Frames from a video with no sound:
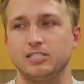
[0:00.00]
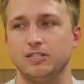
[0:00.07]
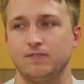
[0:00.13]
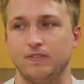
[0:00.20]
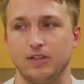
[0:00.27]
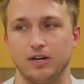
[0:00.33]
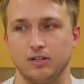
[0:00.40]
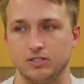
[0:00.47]
is if
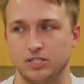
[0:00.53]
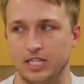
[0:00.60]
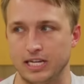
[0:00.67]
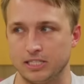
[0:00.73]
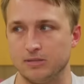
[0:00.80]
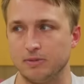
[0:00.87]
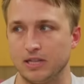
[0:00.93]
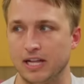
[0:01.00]
they're
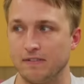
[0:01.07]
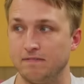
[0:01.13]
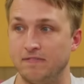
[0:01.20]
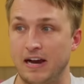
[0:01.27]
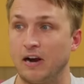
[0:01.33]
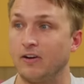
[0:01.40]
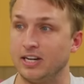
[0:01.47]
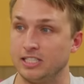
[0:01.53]
saying something like
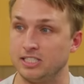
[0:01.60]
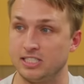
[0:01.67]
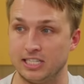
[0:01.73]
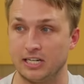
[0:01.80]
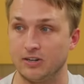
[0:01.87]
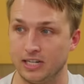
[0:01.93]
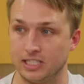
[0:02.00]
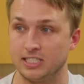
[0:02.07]
very
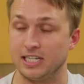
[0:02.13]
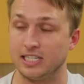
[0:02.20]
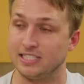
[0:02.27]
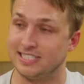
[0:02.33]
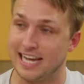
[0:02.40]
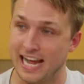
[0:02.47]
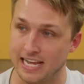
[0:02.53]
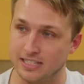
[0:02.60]
serious and
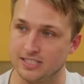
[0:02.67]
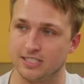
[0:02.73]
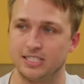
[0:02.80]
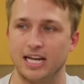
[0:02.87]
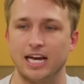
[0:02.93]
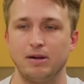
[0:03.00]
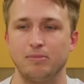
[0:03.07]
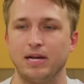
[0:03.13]
intense.
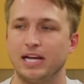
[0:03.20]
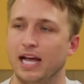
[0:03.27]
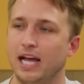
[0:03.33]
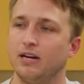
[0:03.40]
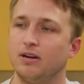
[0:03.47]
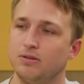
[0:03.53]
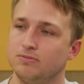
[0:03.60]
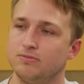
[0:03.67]
Yeah. And I'm like,
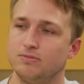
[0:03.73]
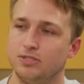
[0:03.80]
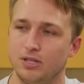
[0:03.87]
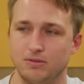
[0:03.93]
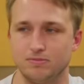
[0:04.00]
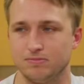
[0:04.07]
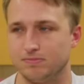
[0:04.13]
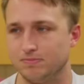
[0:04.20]
hey,
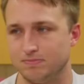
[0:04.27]
don't